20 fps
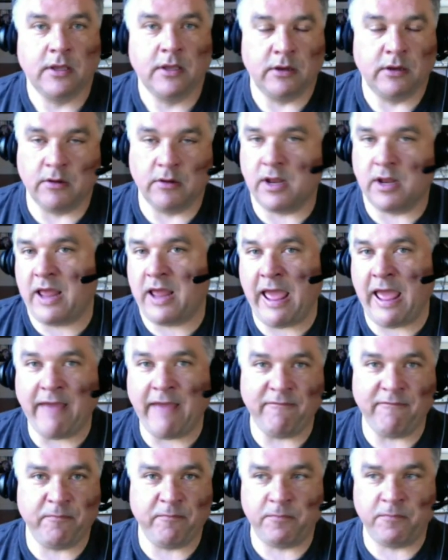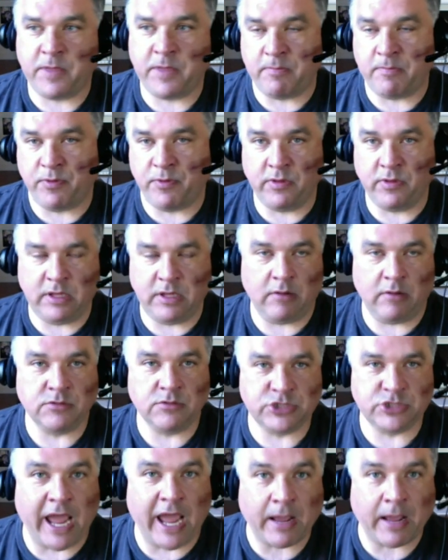you're going to have people, you know,
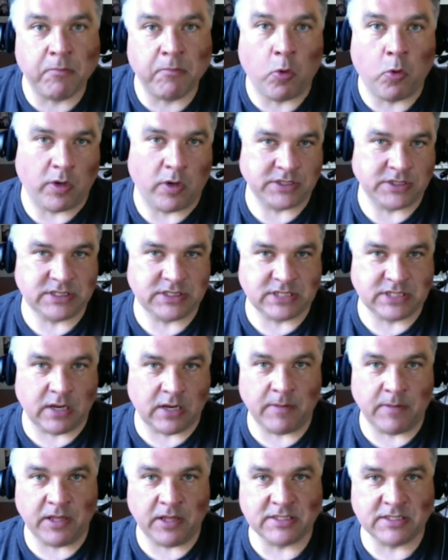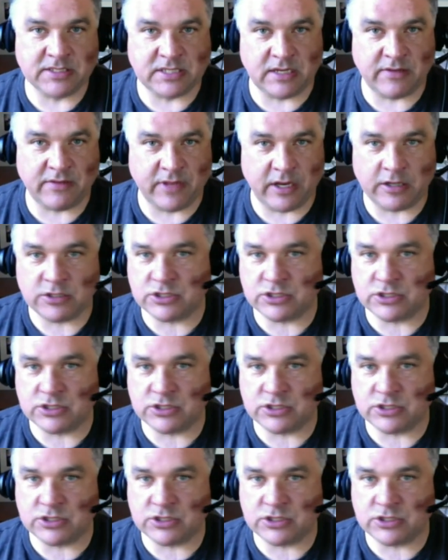Jack Morris is going to be listed in there.